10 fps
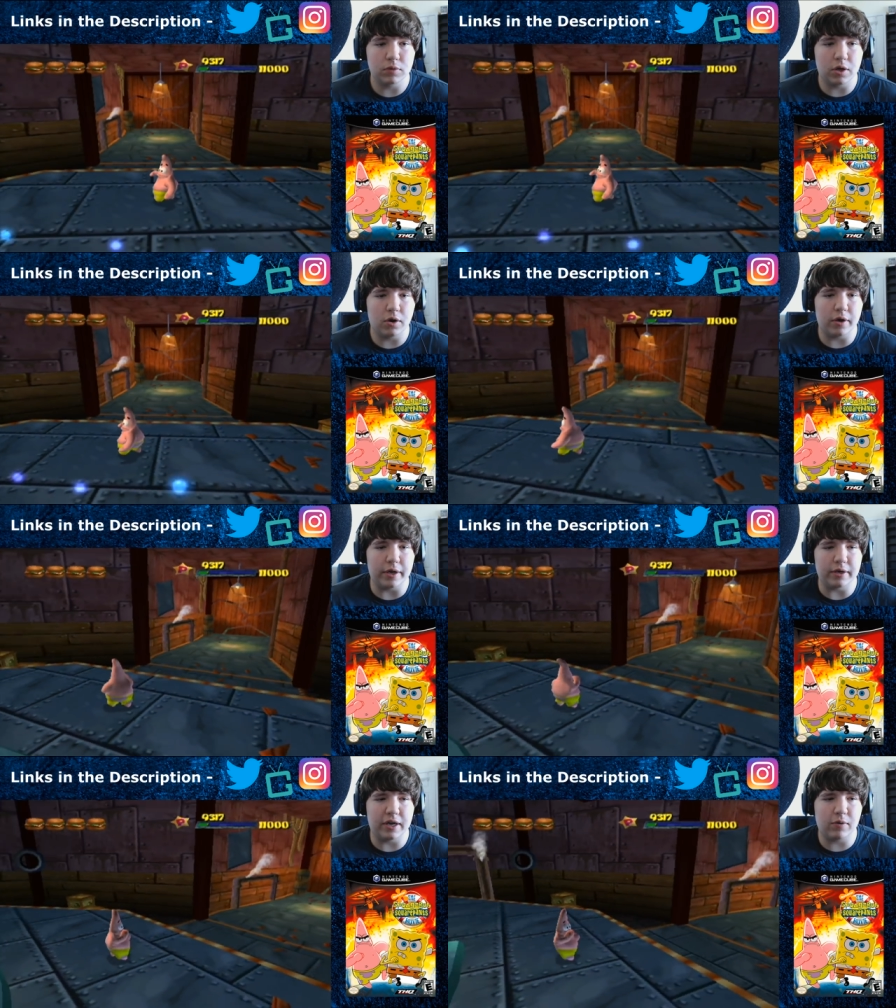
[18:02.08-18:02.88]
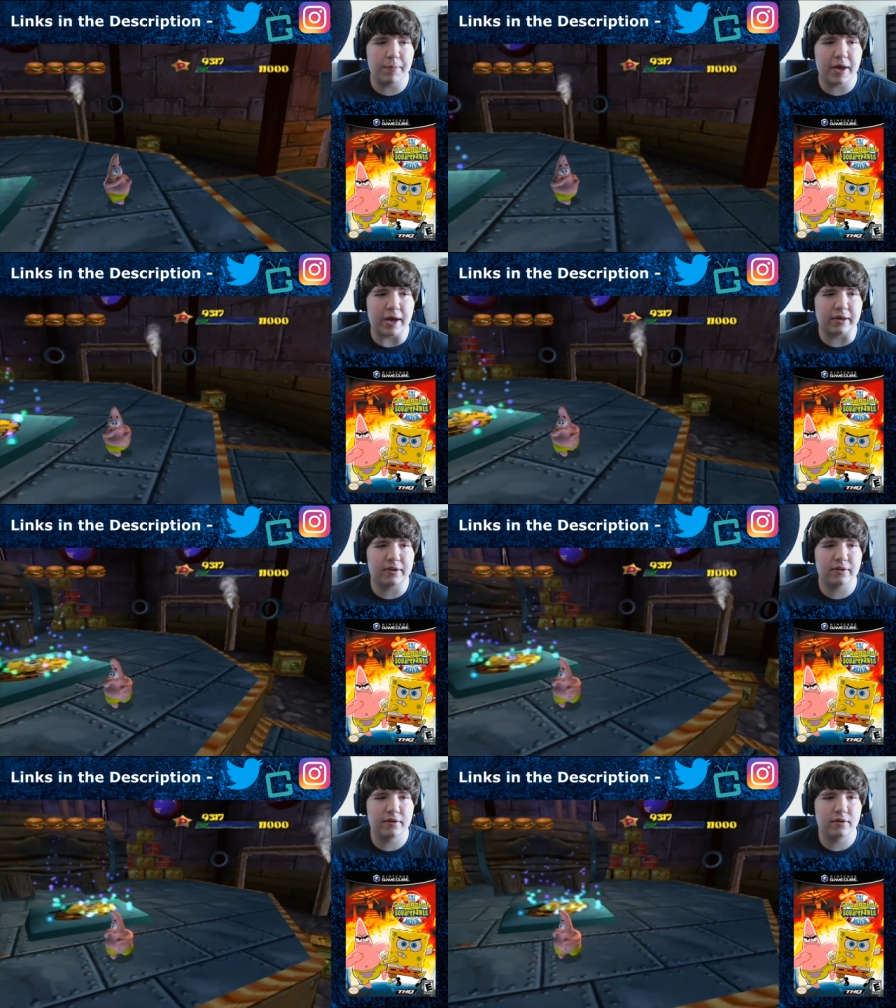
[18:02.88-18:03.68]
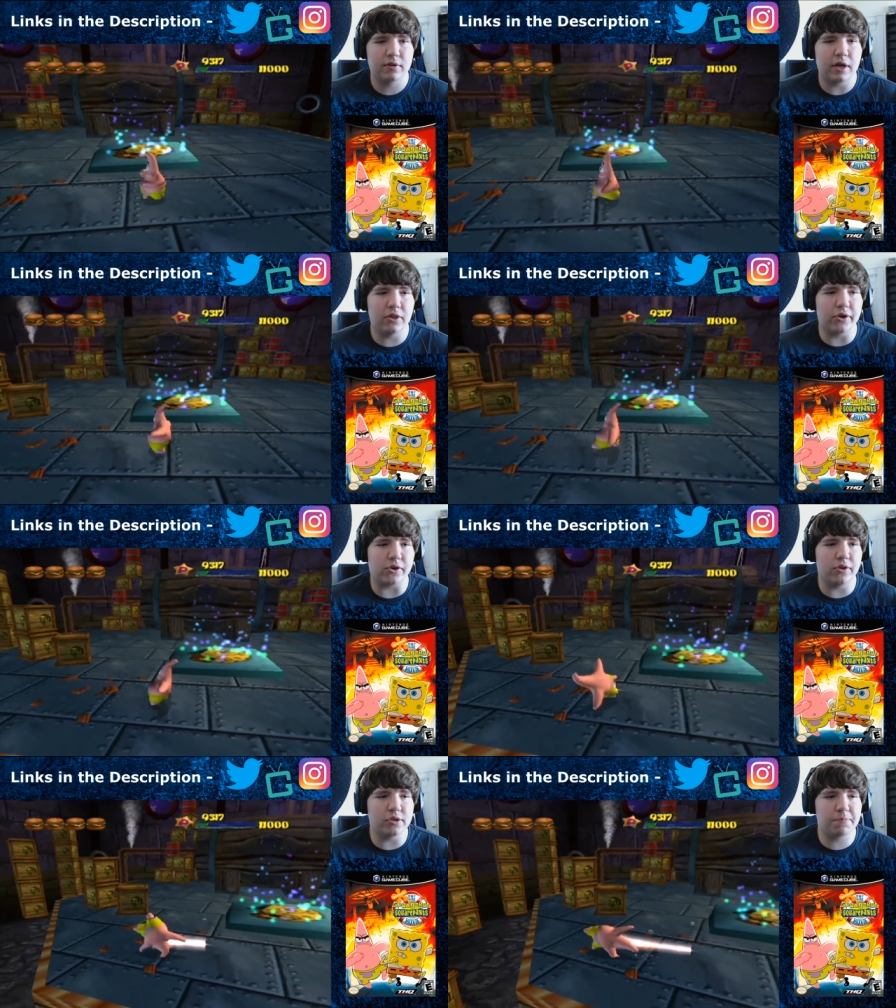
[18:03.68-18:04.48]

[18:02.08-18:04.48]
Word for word: Alright, now we're back. And look, all those